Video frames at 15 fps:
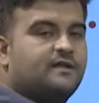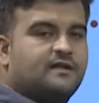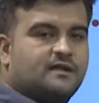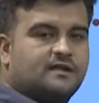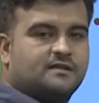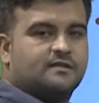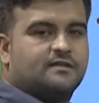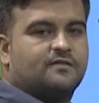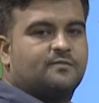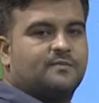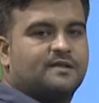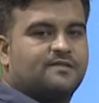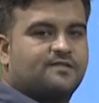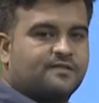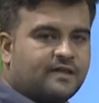girls,
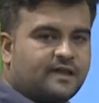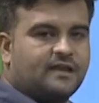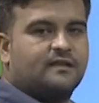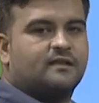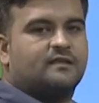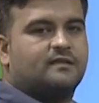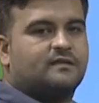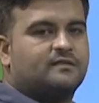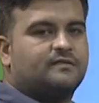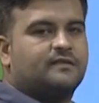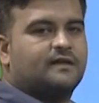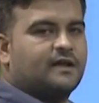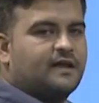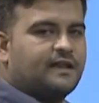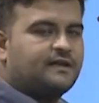but still the
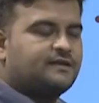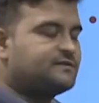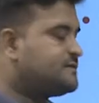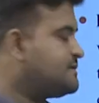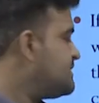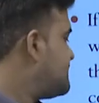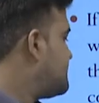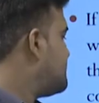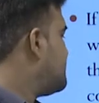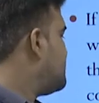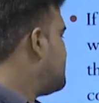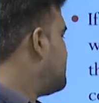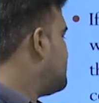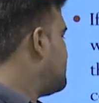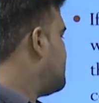connecting
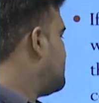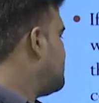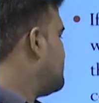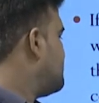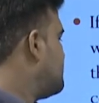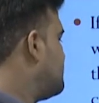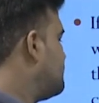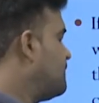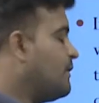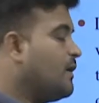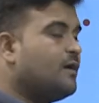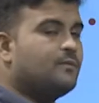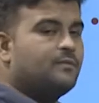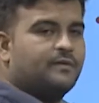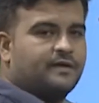
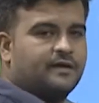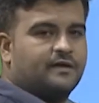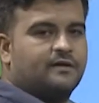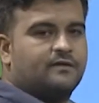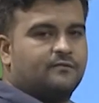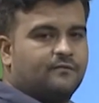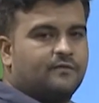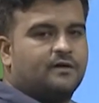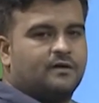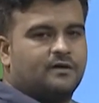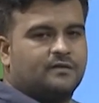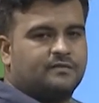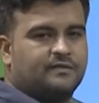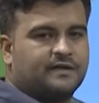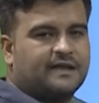verb here,
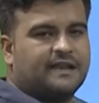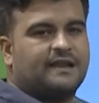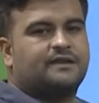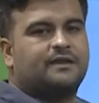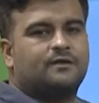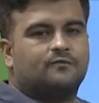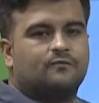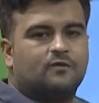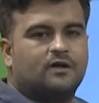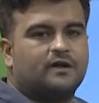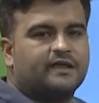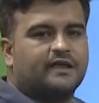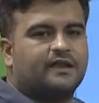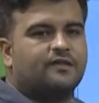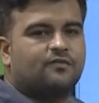the connecting word
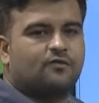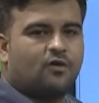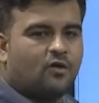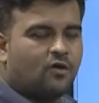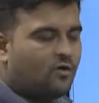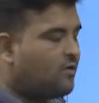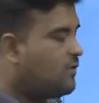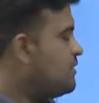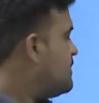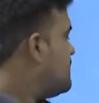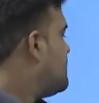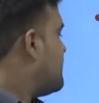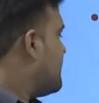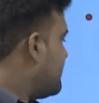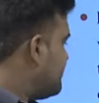here is or,
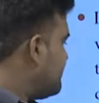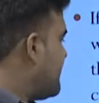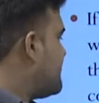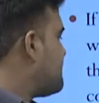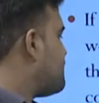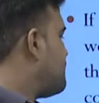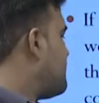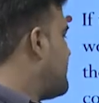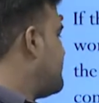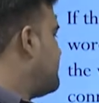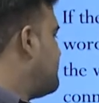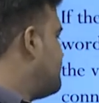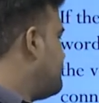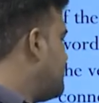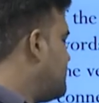and that's why
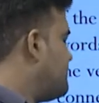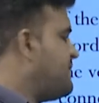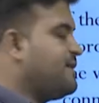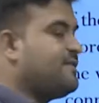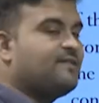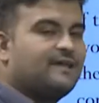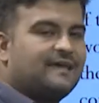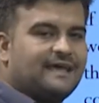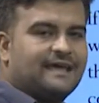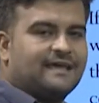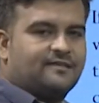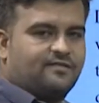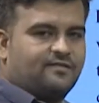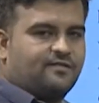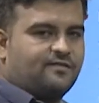the verb
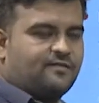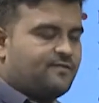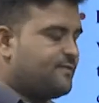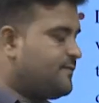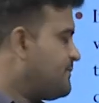is.